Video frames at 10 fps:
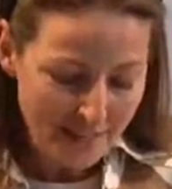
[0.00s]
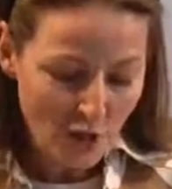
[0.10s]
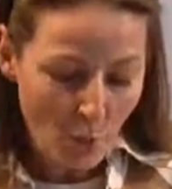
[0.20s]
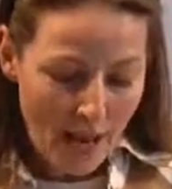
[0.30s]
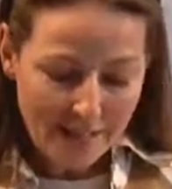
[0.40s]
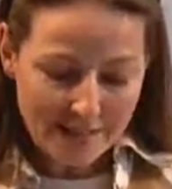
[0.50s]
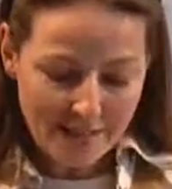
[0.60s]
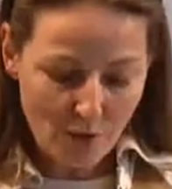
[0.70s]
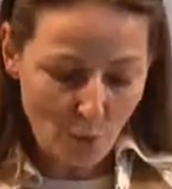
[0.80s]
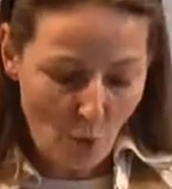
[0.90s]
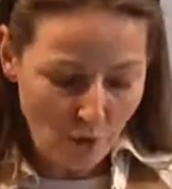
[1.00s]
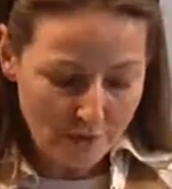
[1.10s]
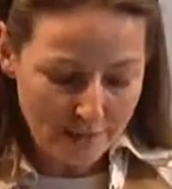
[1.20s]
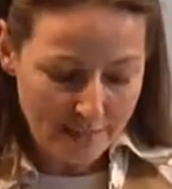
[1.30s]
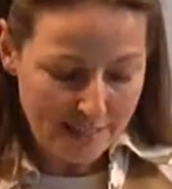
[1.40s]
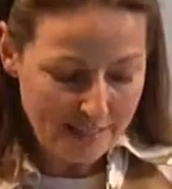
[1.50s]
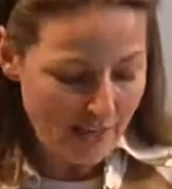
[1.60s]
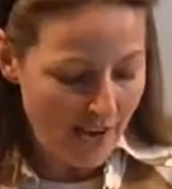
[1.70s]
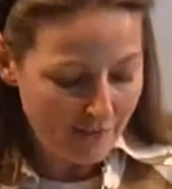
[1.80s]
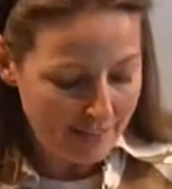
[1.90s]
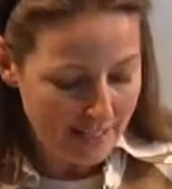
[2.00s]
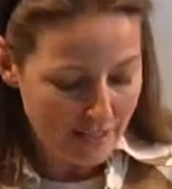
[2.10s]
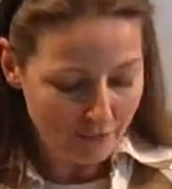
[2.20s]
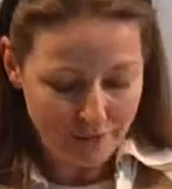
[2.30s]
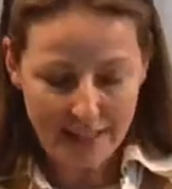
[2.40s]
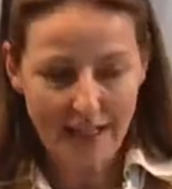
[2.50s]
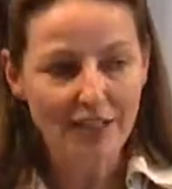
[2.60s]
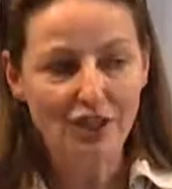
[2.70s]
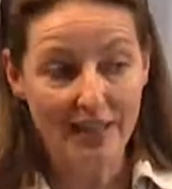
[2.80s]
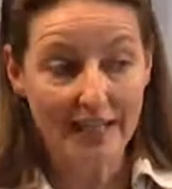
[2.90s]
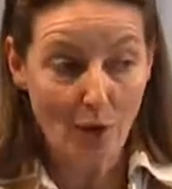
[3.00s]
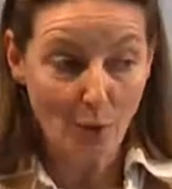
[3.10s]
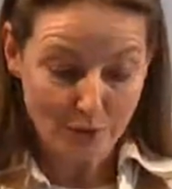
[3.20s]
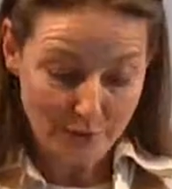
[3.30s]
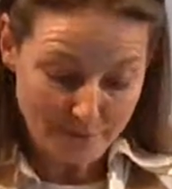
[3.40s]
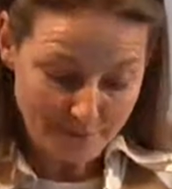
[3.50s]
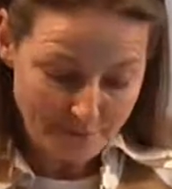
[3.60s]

Nowhere else in the world is there evidence of viniculture that old.